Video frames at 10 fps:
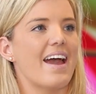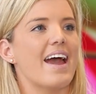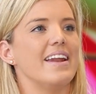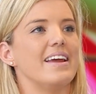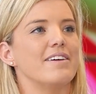
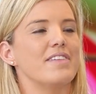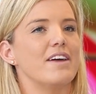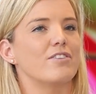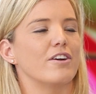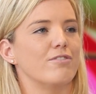And if
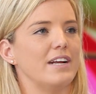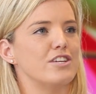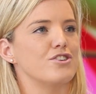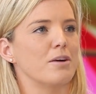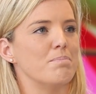they've got really
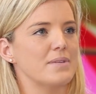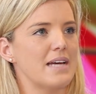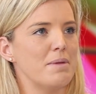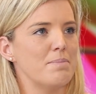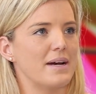strong
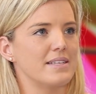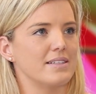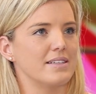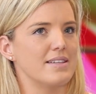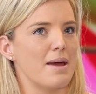tummy
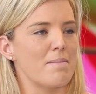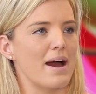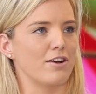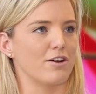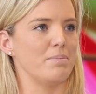muscles, they
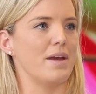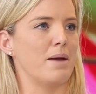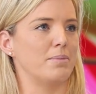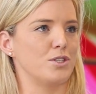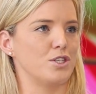might not be
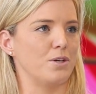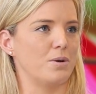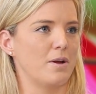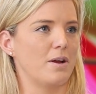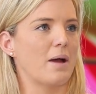able to
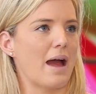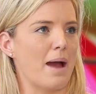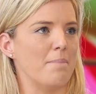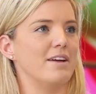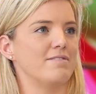
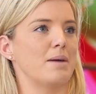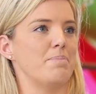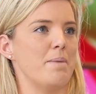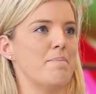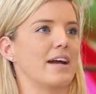lift
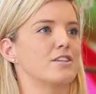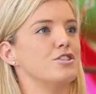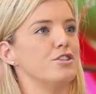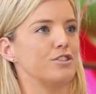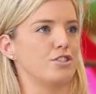up their backs
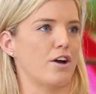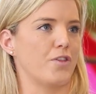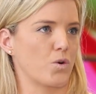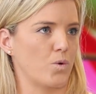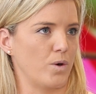to
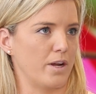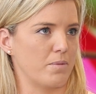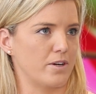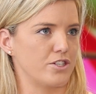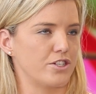start the crawling
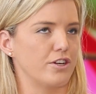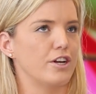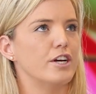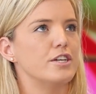motion.